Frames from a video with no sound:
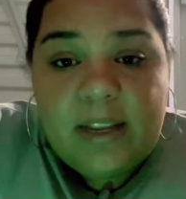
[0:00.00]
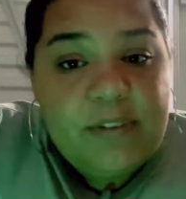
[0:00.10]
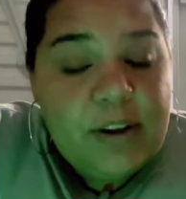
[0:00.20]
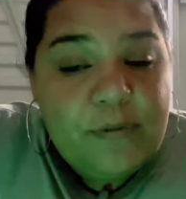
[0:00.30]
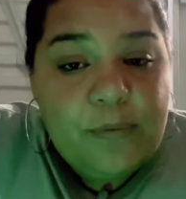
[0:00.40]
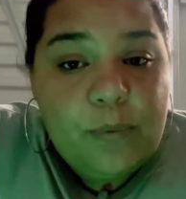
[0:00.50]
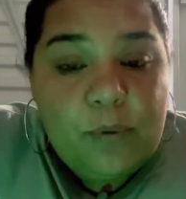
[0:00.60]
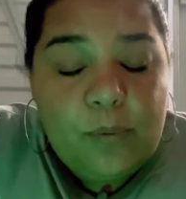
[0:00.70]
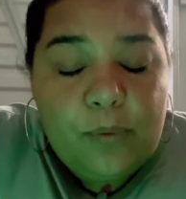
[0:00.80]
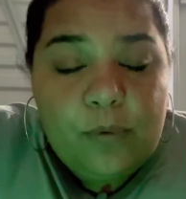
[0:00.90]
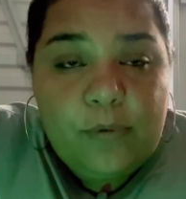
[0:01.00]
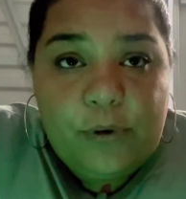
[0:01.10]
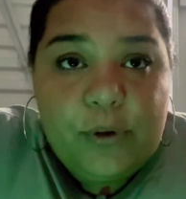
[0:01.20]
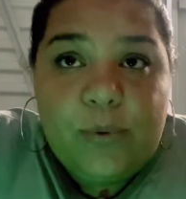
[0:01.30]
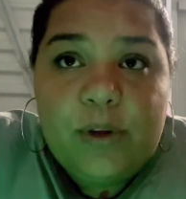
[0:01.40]
even if
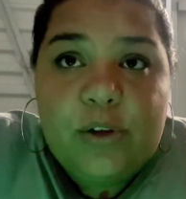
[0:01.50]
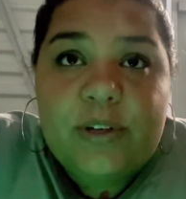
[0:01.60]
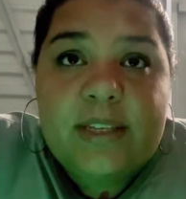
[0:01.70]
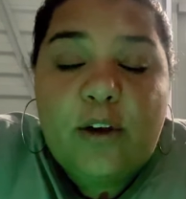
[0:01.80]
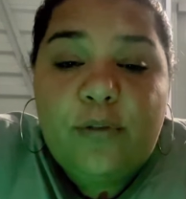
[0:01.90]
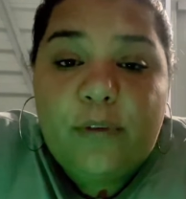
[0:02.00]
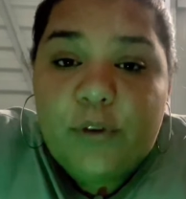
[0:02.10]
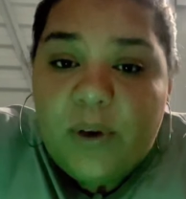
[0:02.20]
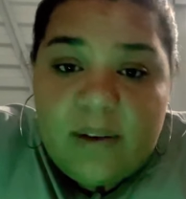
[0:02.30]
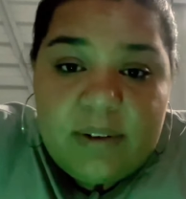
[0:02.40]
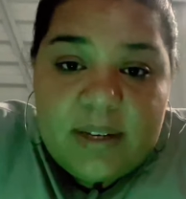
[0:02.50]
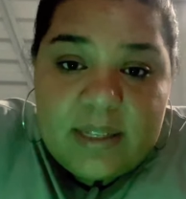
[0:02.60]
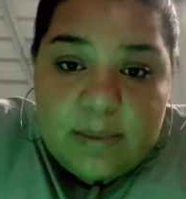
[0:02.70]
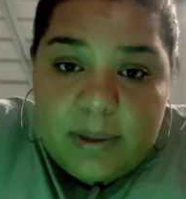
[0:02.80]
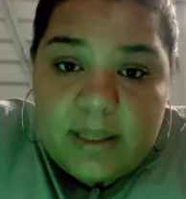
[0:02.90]
for you and yourself, if you have a
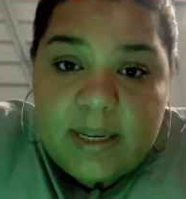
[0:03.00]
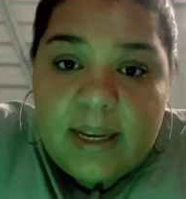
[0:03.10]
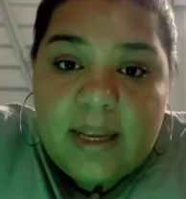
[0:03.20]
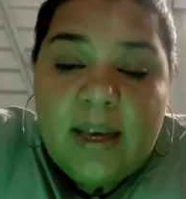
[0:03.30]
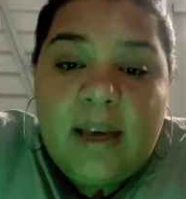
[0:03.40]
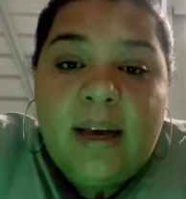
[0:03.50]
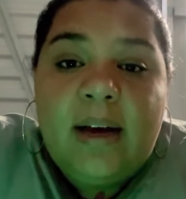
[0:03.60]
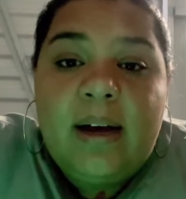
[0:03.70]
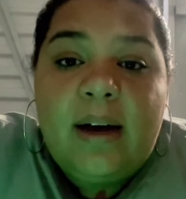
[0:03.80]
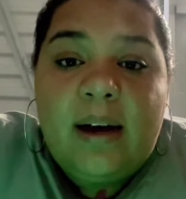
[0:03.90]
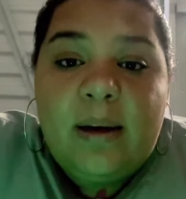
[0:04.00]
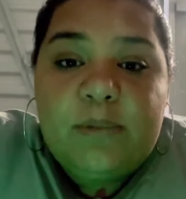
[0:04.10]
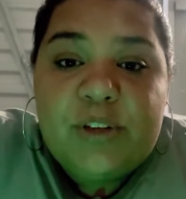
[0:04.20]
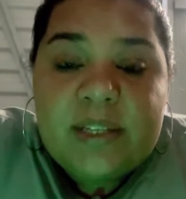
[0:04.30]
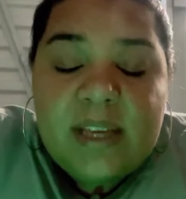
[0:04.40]
disability,
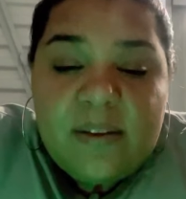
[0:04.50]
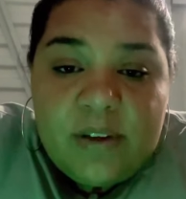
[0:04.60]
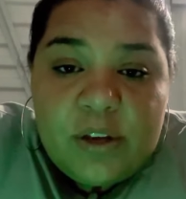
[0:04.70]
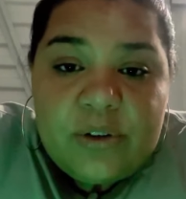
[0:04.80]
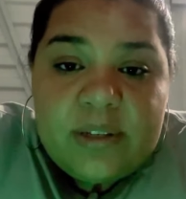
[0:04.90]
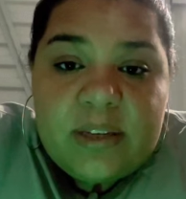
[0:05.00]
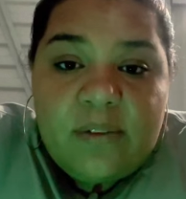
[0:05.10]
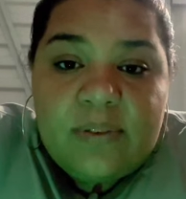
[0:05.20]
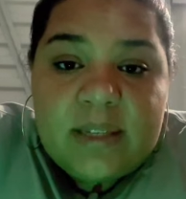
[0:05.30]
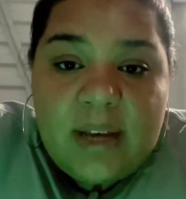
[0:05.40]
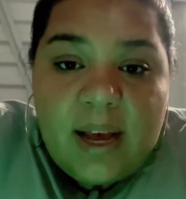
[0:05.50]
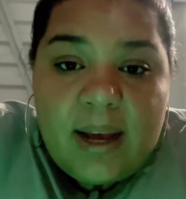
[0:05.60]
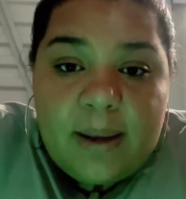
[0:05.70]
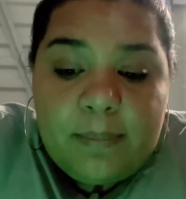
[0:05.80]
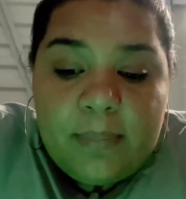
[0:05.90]
just giving yourself
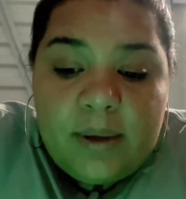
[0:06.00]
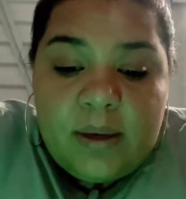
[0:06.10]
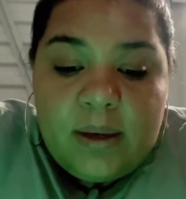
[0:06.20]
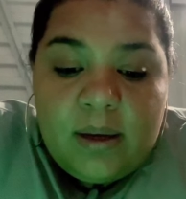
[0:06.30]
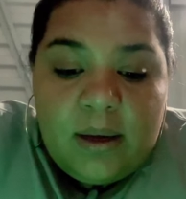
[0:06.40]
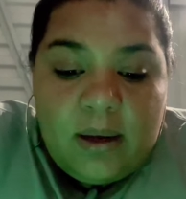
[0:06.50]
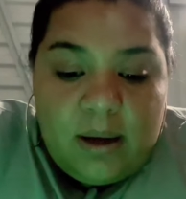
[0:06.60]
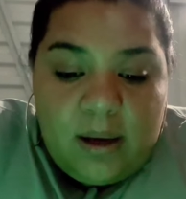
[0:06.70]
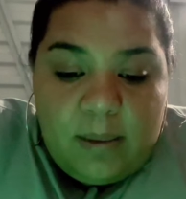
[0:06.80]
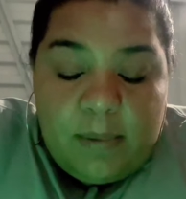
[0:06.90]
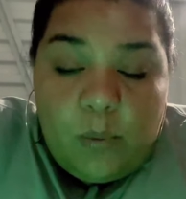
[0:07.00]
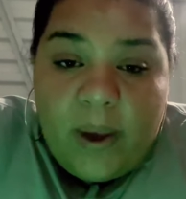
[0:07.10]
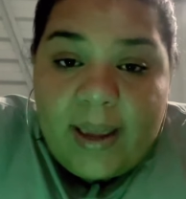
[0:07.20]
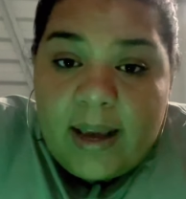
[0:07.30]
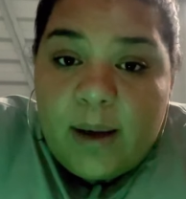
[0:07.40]
time.
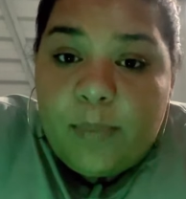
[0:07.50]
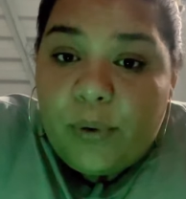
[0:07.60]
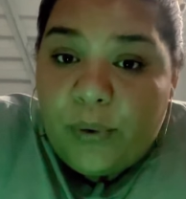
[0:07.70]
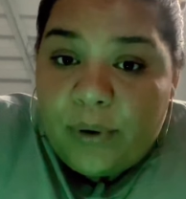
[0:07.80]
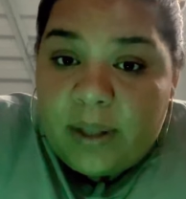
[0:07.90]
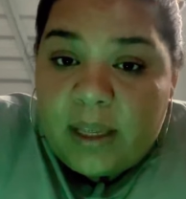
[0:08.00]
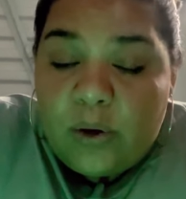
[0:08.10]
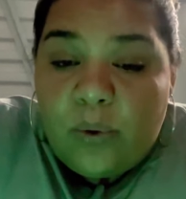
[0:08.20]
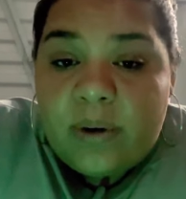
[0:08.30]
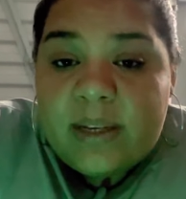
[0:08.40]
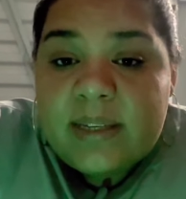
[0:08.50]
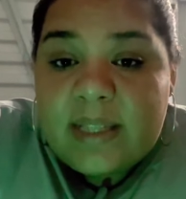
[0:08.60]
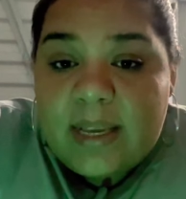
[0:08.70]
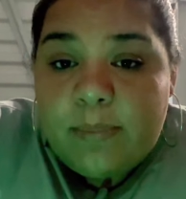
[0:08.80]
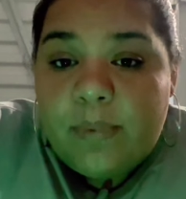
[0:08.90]
Waking up early, going to
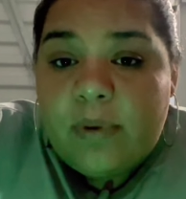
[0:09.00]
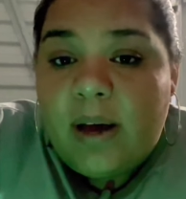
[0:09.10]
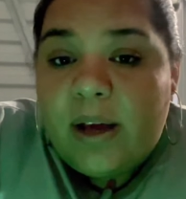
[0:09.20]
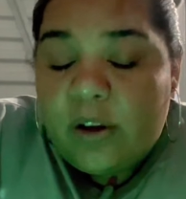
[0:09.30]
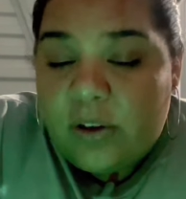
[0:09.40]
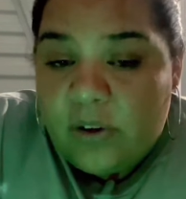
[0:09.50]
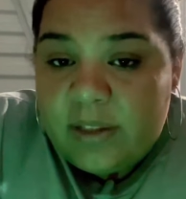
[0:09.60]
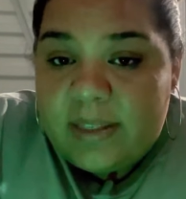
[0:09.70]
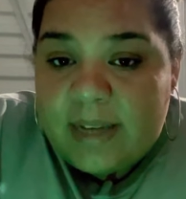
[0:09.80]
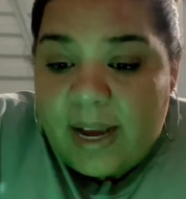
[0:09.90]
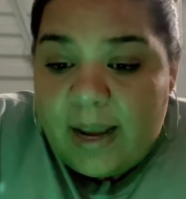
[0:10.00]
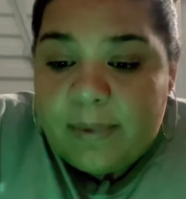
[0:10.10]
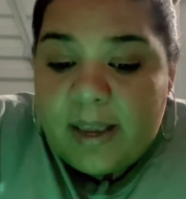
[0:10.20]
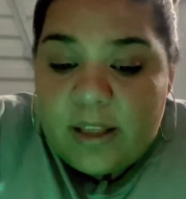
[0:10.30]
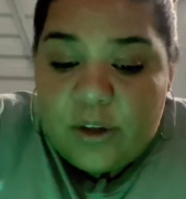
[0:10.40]
sleep at a good time,
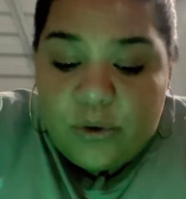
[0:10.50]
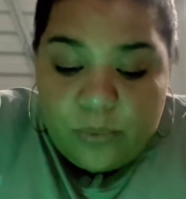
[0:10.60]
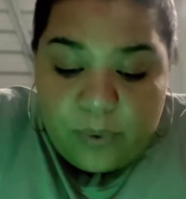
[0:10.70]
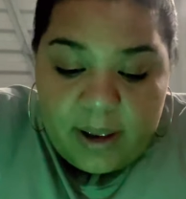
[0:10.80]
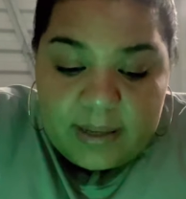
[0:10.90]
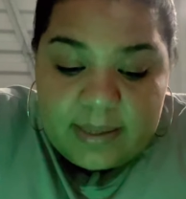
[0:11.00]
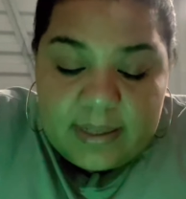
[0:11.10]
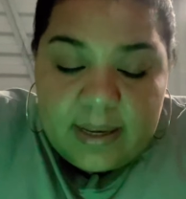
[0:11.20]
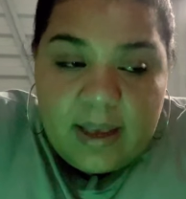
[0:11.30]
getting your rest,